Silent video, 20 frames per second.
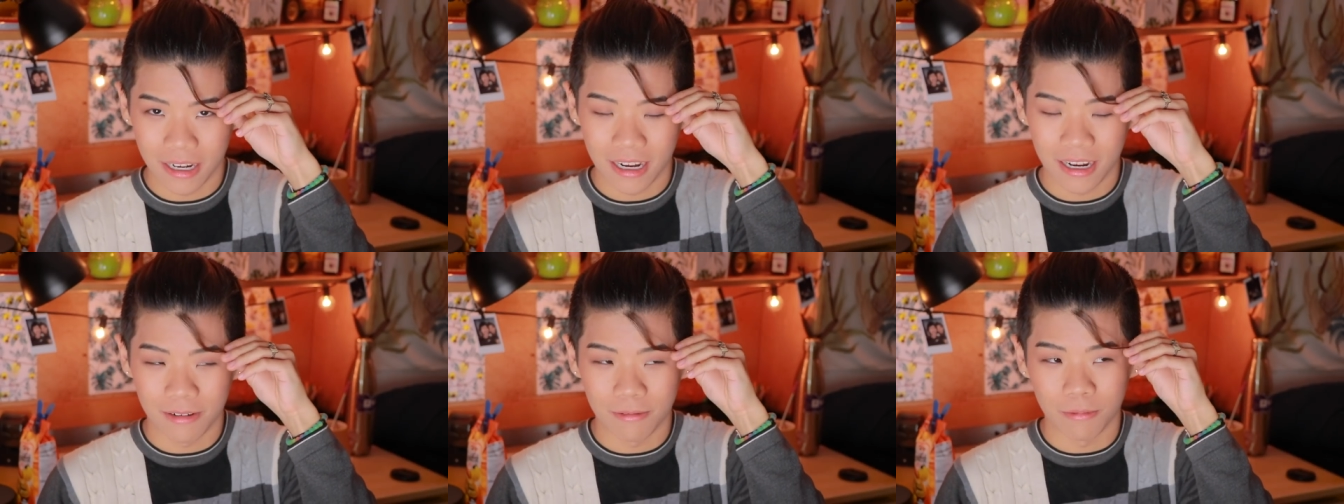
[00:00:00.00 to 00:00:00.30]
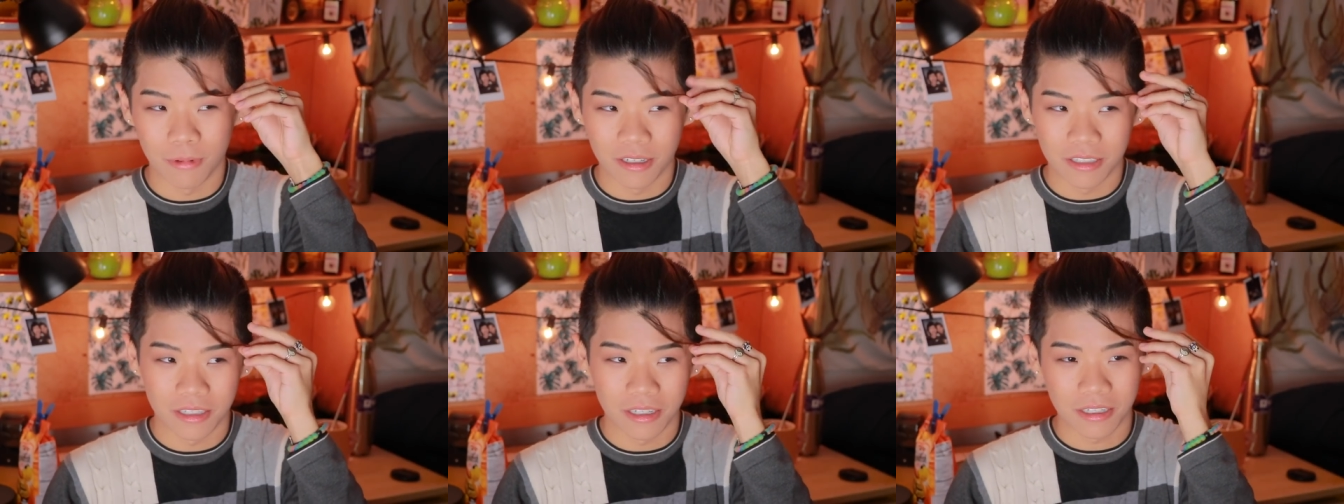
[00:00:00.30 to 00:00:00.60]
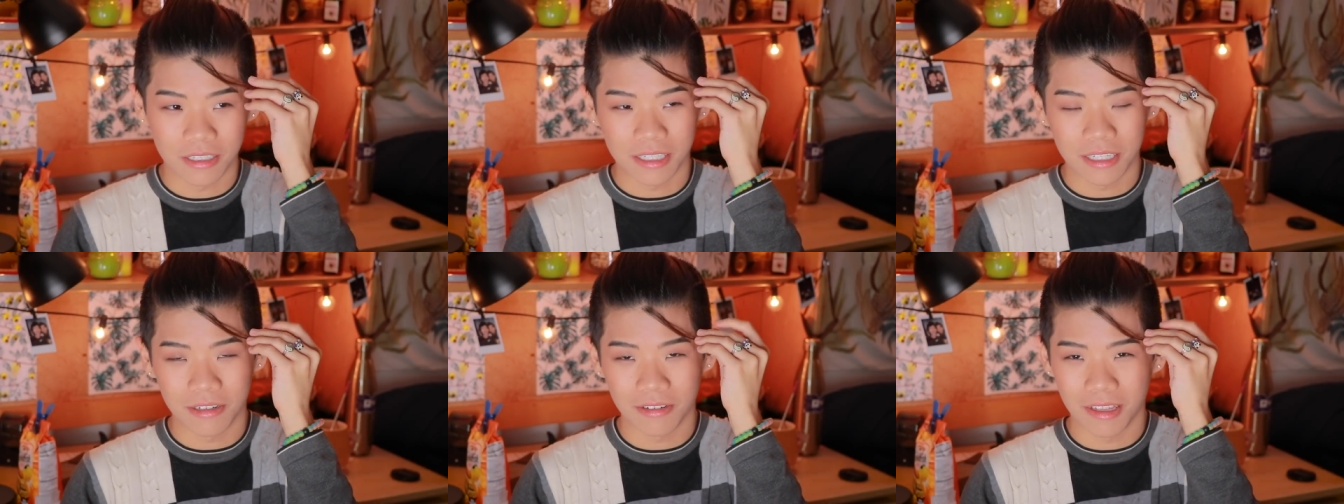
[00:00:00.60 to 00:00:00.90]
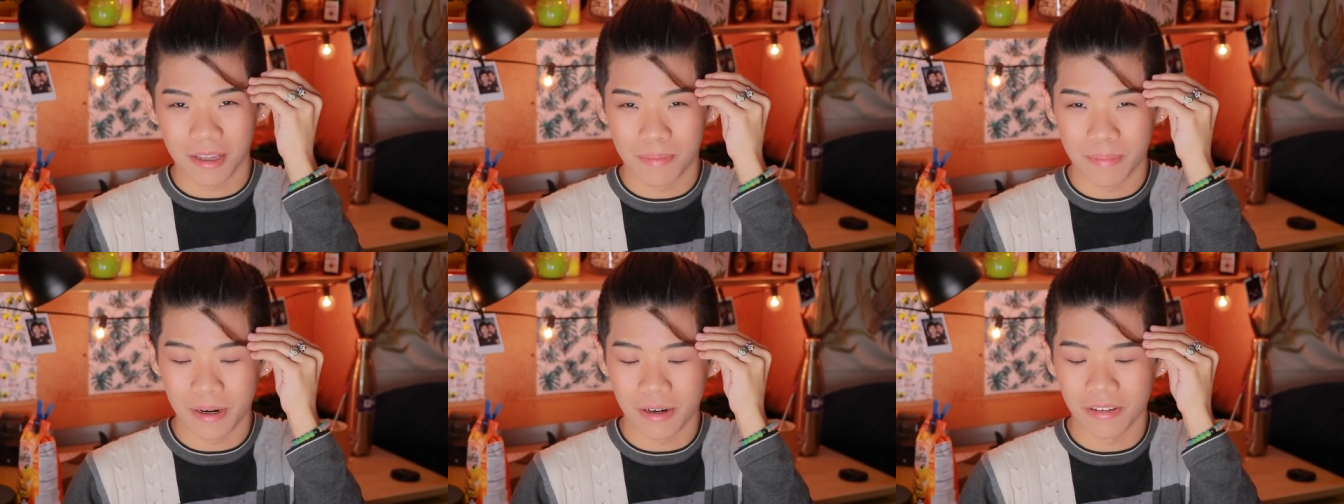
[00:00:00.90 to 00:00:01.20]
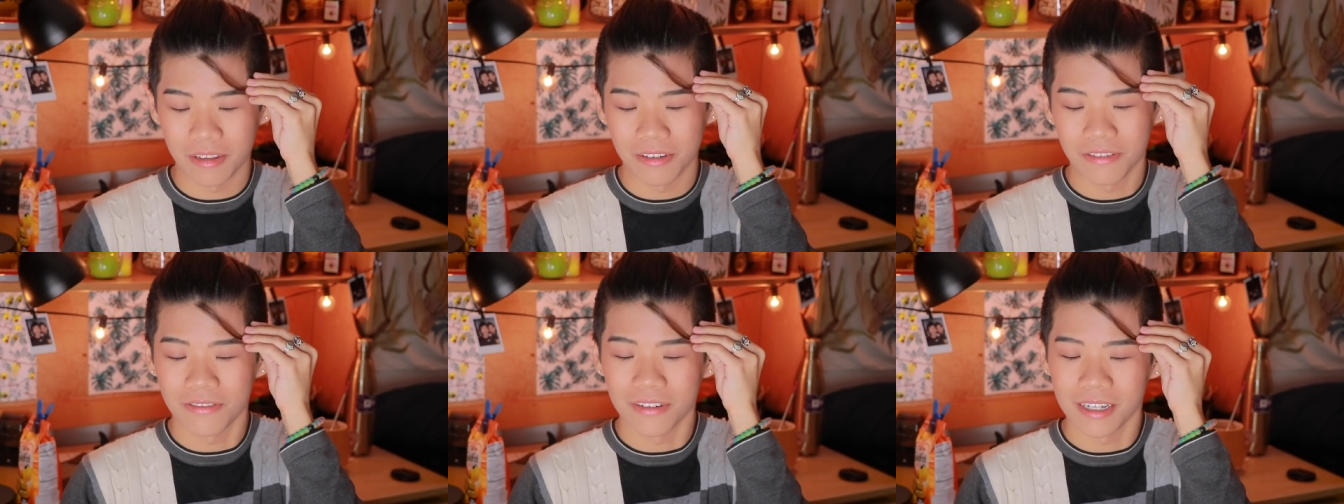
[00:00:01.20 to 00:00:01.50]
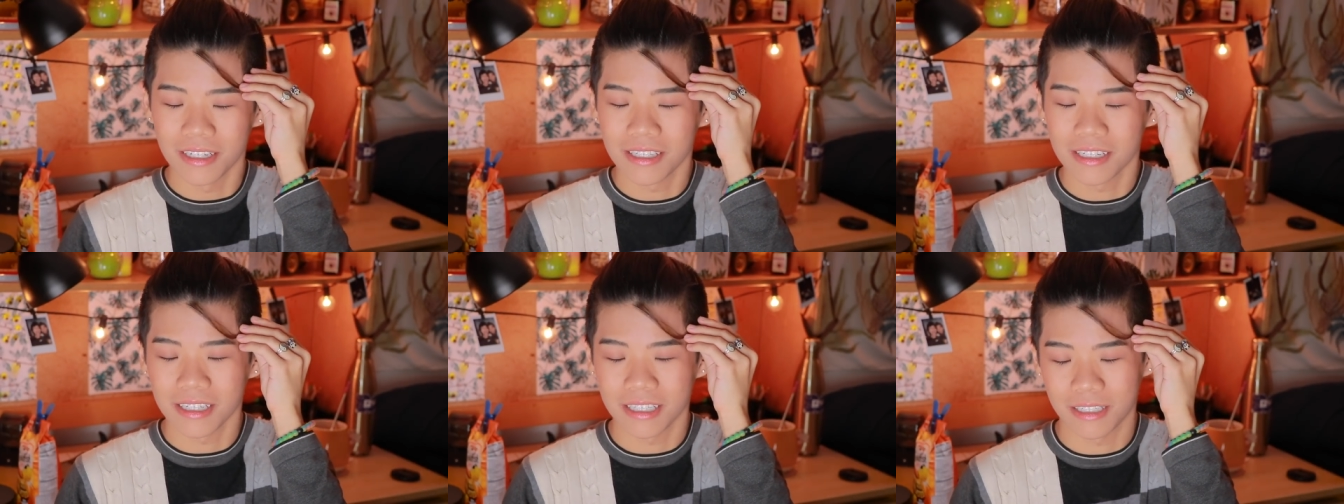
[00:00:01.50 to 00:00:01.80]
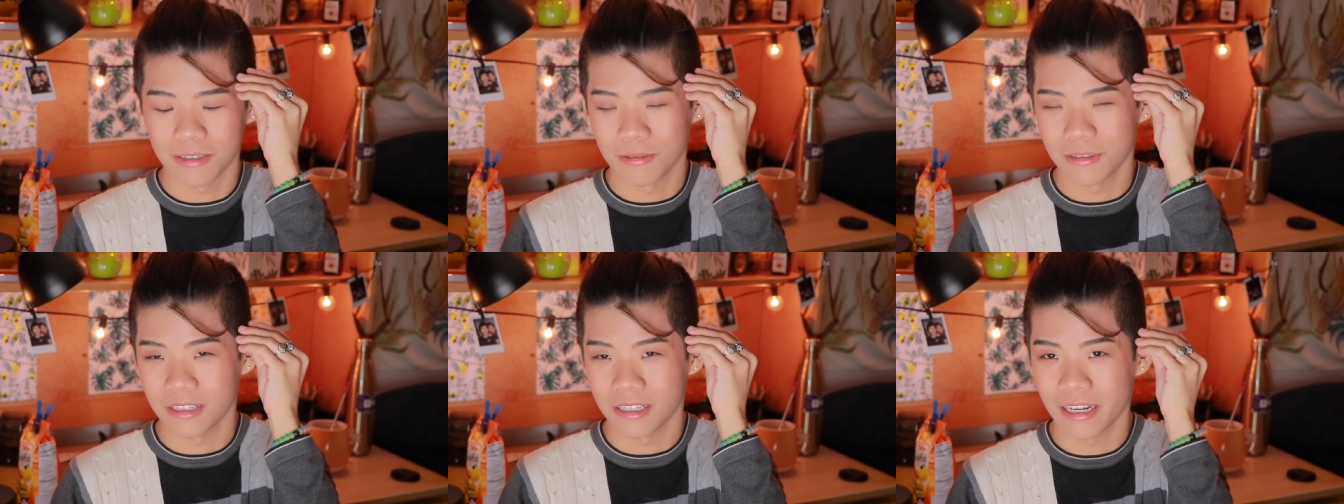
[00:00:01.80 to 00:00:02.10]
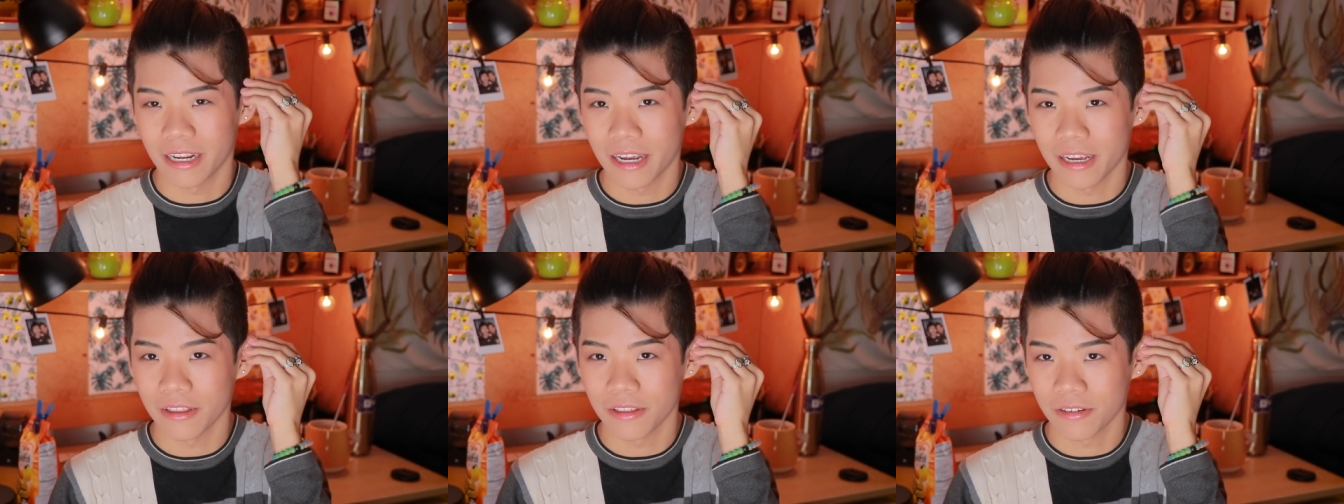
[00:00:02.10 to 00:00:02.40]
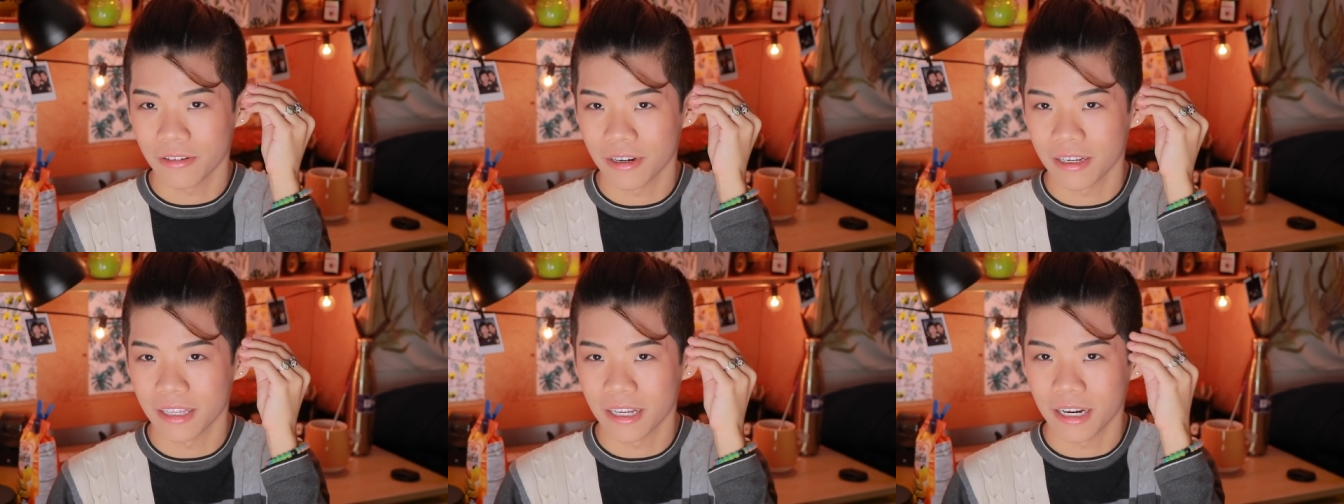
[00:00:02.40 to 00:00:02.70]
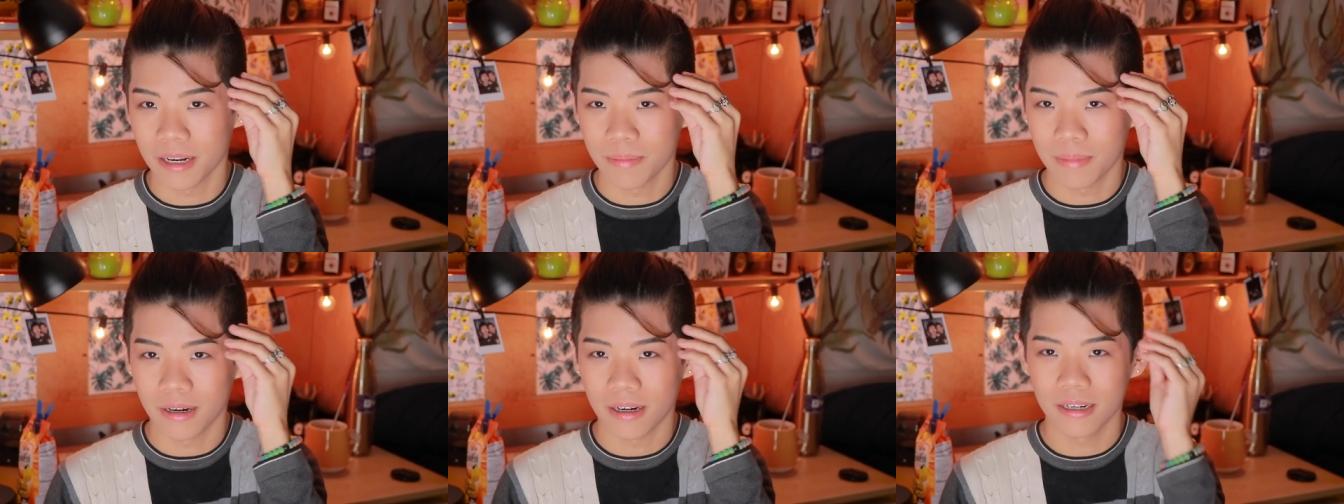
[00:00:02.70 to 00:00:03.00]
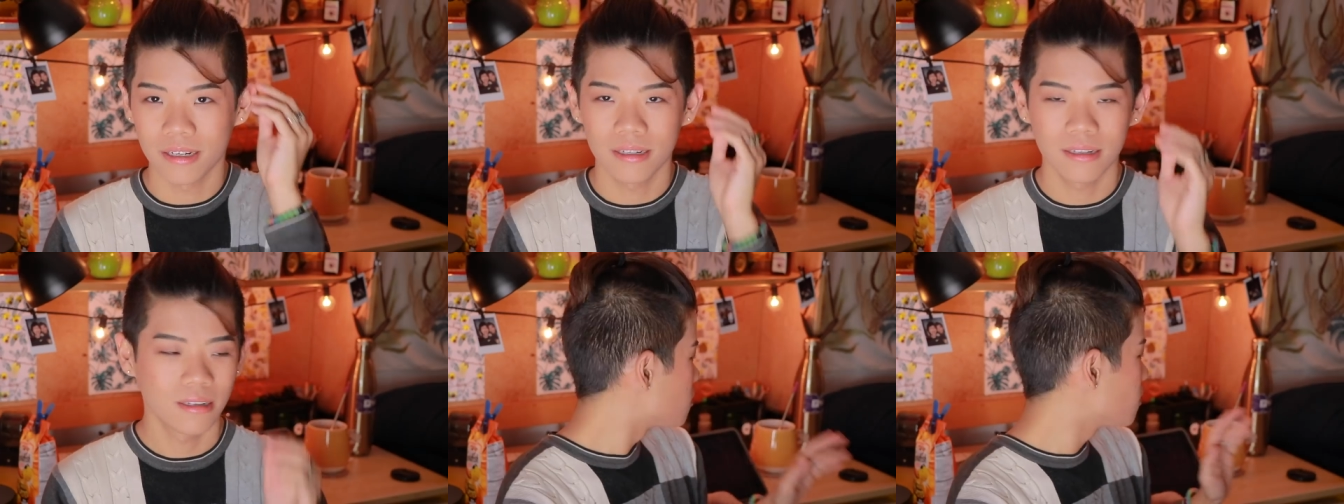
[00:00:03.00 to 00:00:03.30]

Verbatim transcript: I had one tuxedo that barely fits because it was in eighth grade that I bought it.